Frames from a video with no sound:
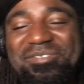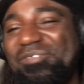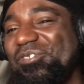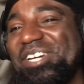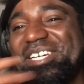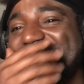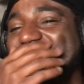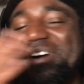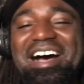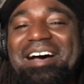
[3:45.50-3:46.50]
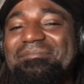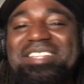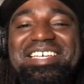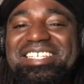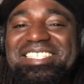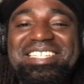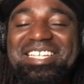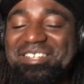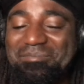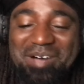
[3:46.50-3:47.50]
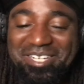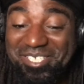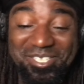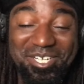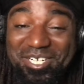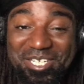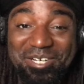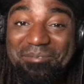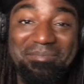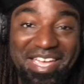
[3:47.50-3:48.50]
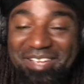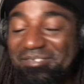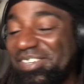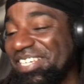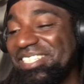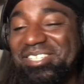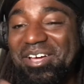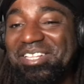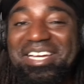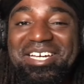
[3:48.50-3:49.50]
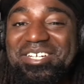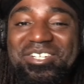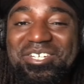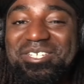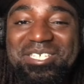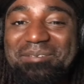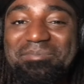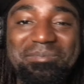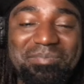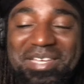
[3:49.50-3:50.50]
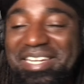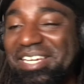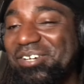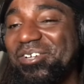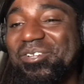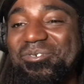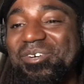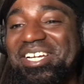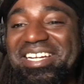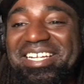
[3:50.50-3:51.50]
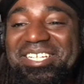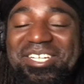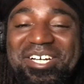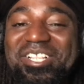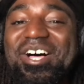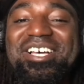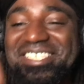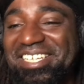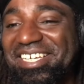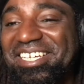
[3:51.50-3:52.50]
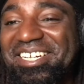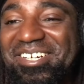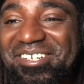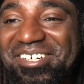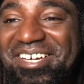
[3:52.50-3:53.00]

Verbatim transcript: freaking more obvious than the monster under your bed, but he's all like under your Tempur-Pedic or the one in your closet, you know.